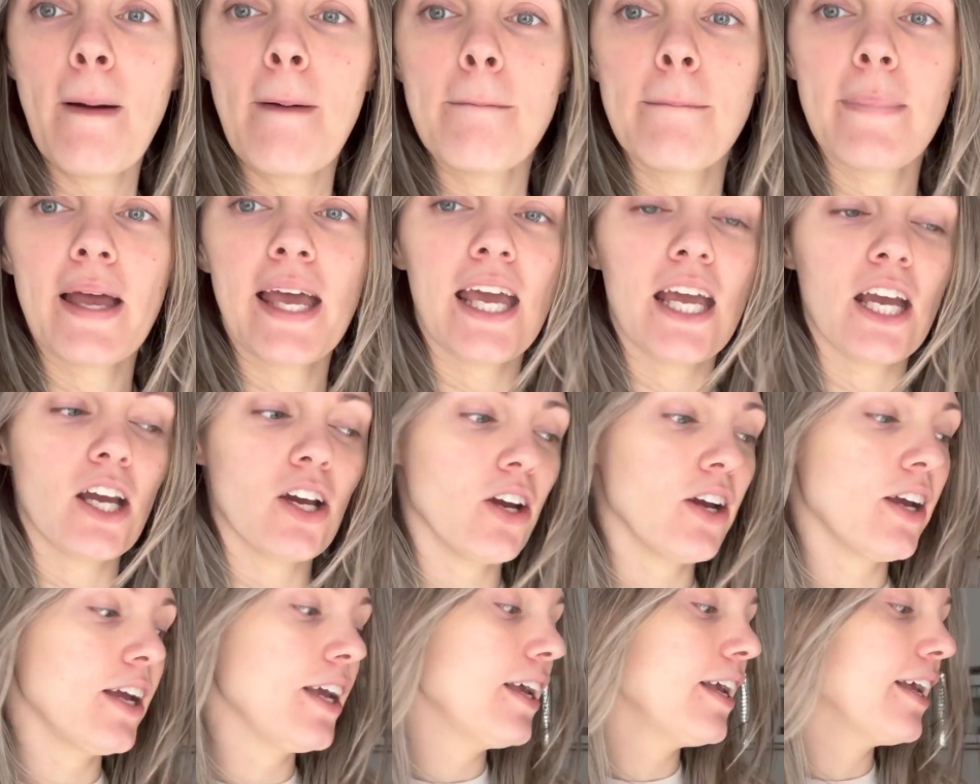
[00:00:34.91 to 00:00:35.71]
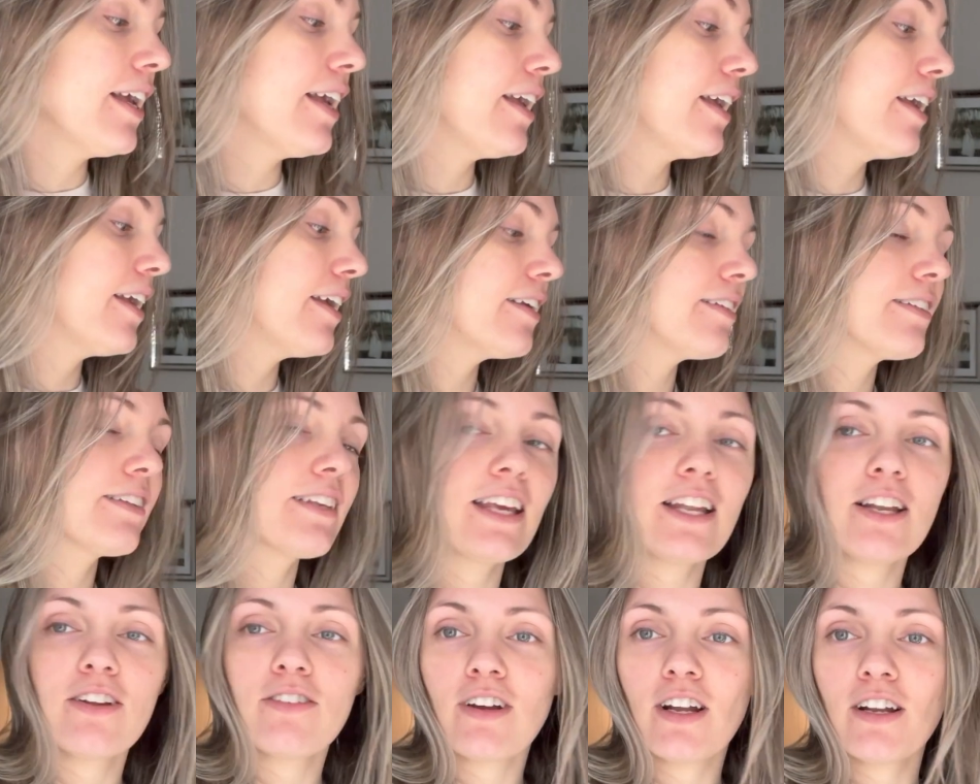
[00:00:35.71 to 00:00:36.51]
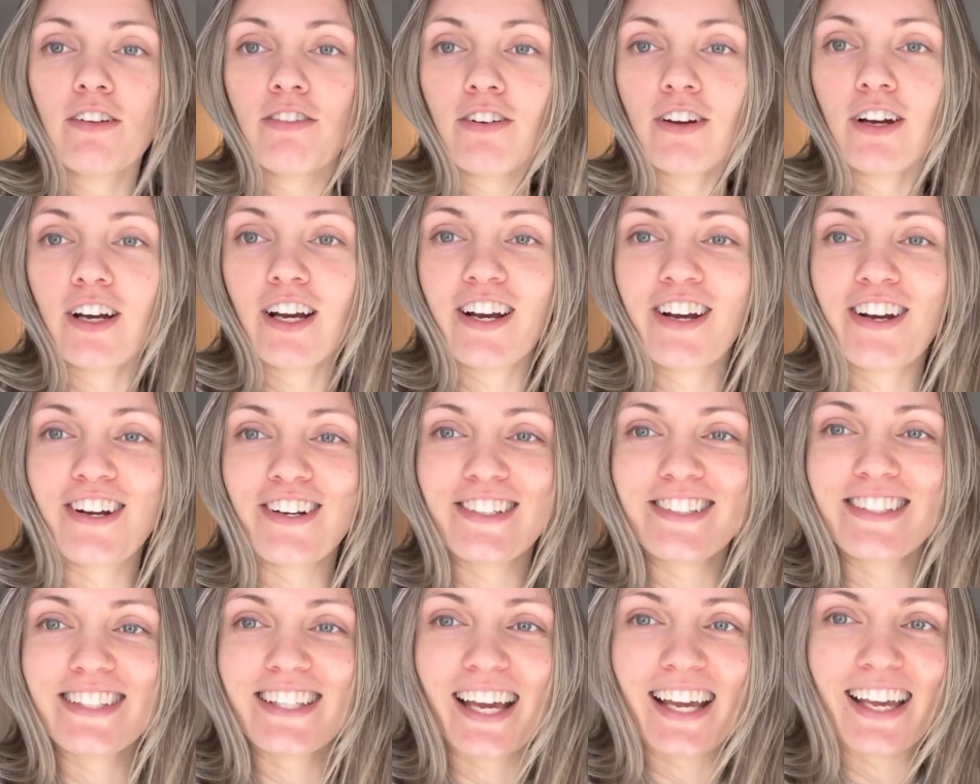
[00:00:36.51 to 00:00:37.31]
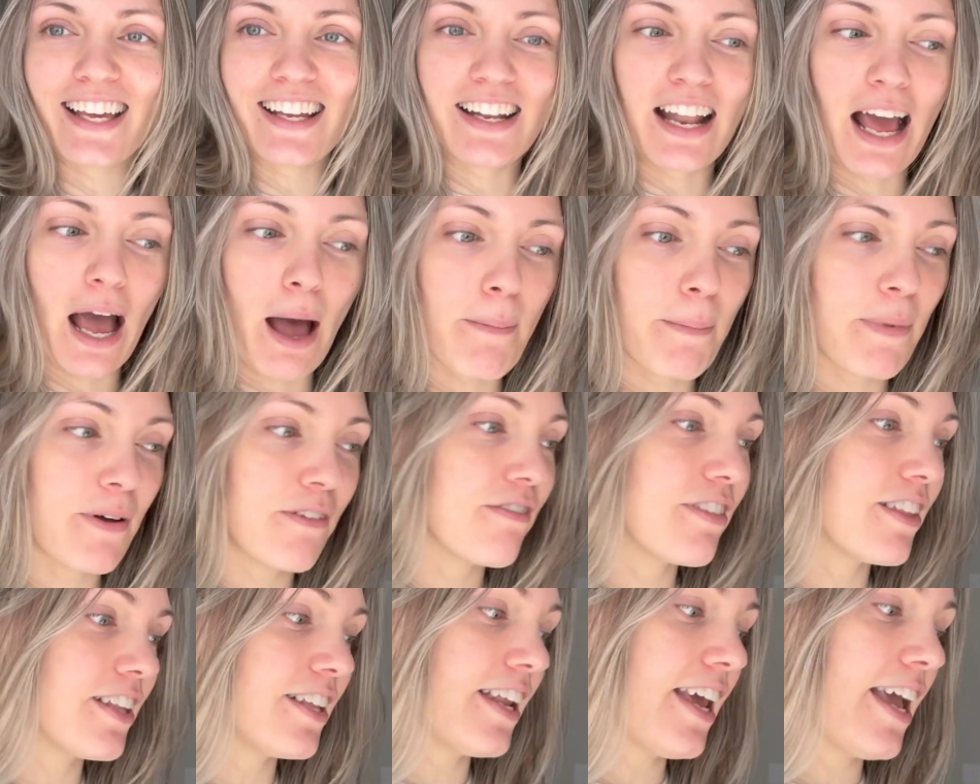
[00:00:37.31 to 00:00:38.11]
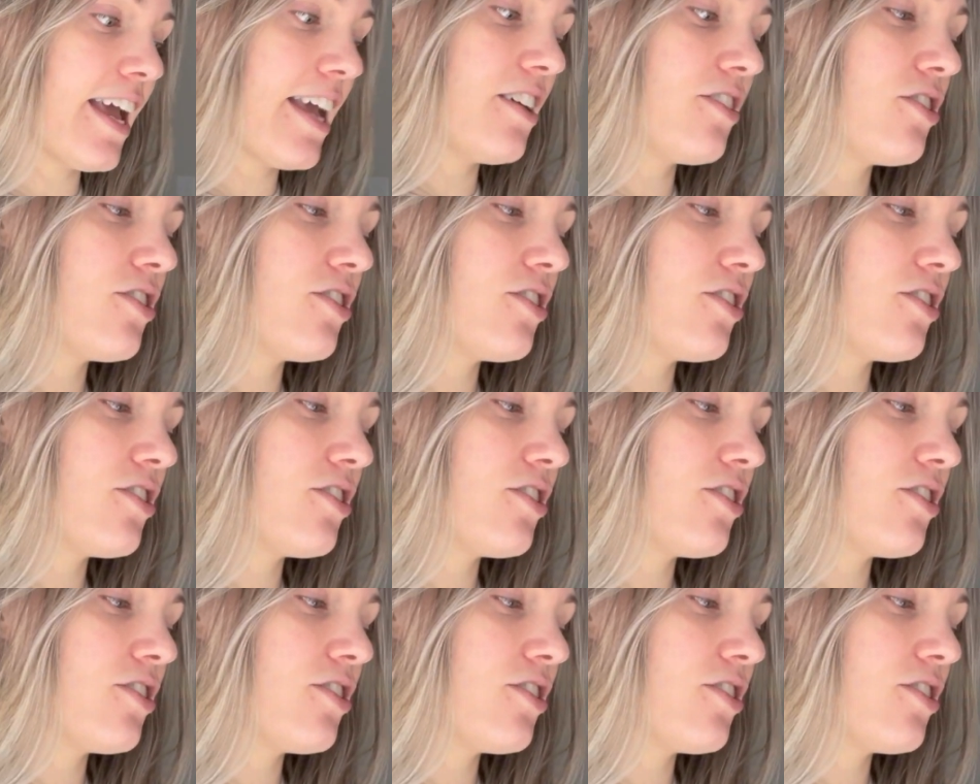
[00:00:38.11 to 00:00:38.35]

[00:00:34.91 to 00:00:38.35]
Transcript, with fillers: Perry is getting ready for her second nap of the day.